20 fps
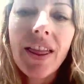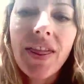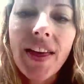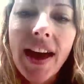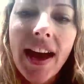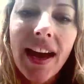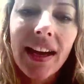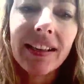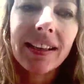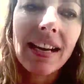
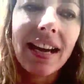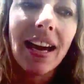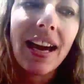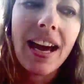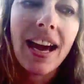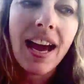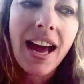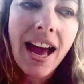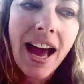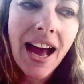that
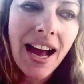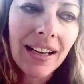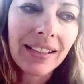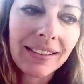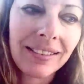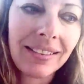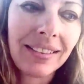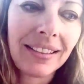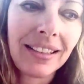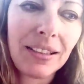
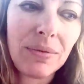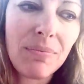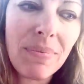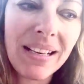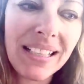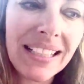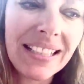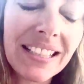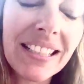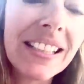acts in
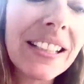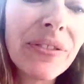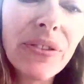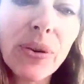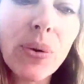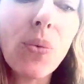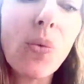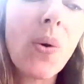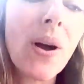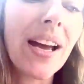many
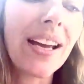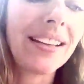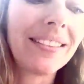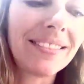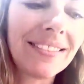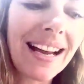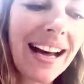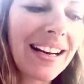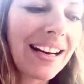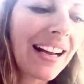different
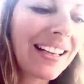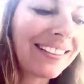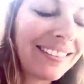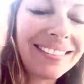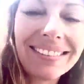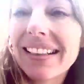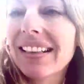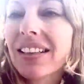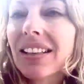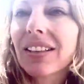ways, not a
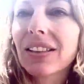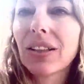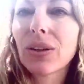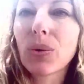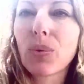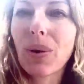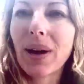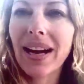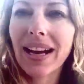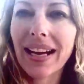singular
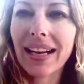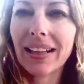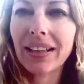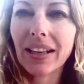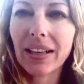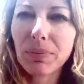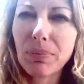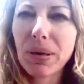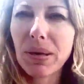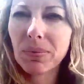way
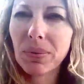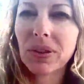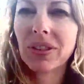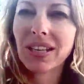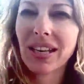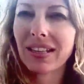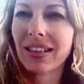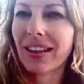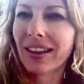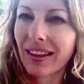like people
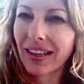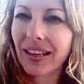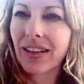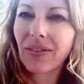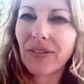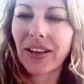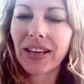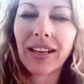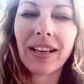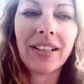tend to think
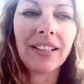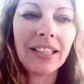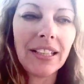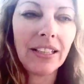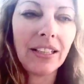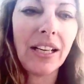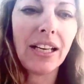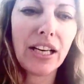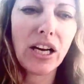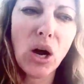of it,
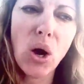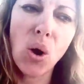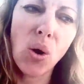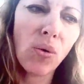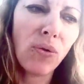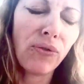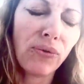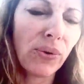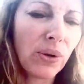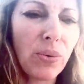like,
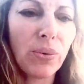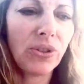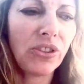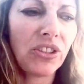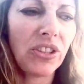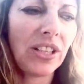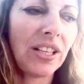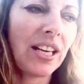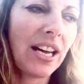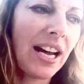oh,
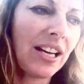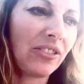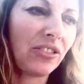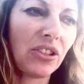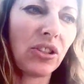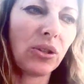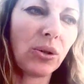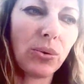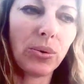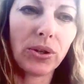frequency, it has
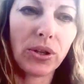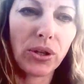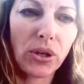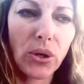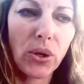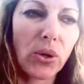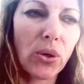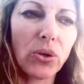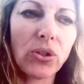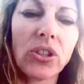to do with
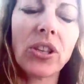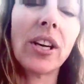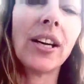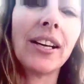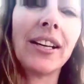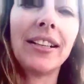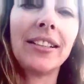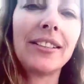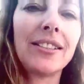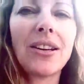hertz.
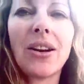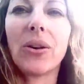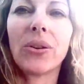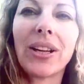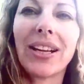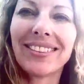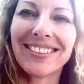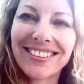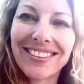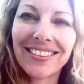No,
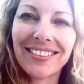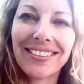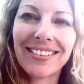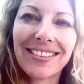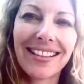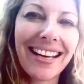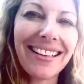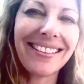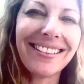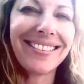that's
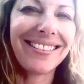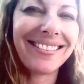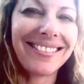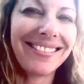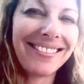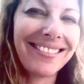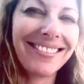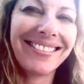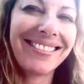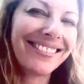just,
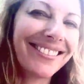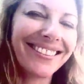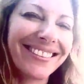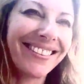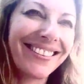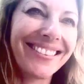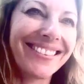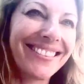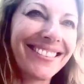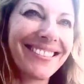that's
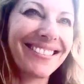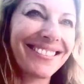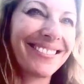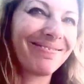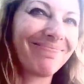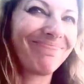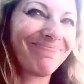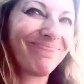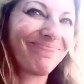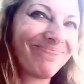just,
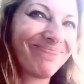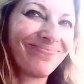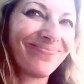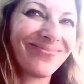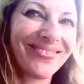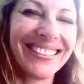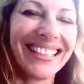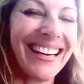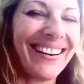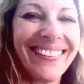
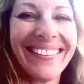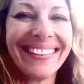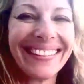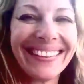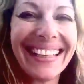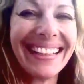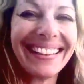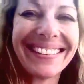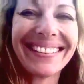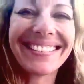no,
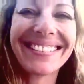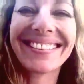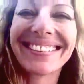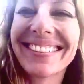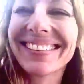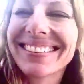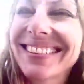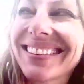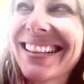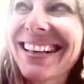that's
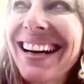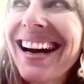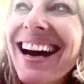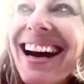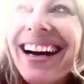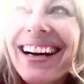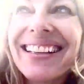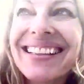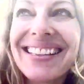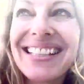just
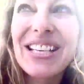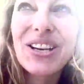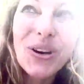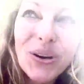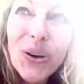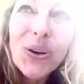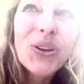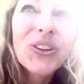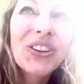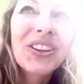the
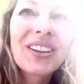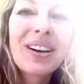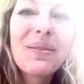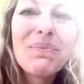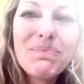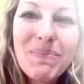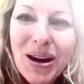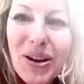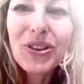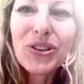
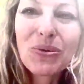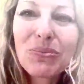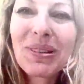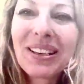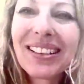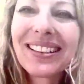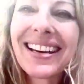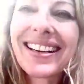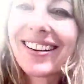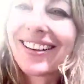earth
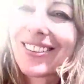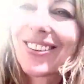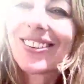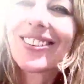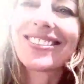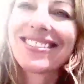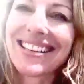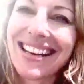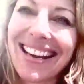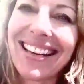measurement and
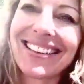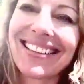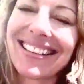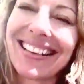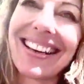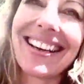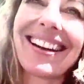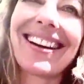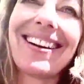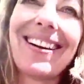
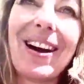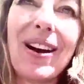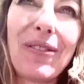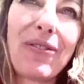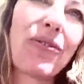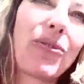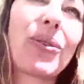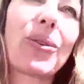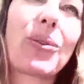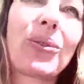understanding of
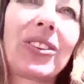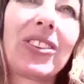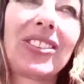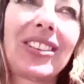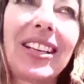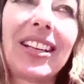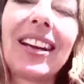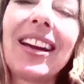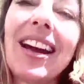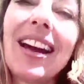
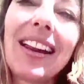frequency.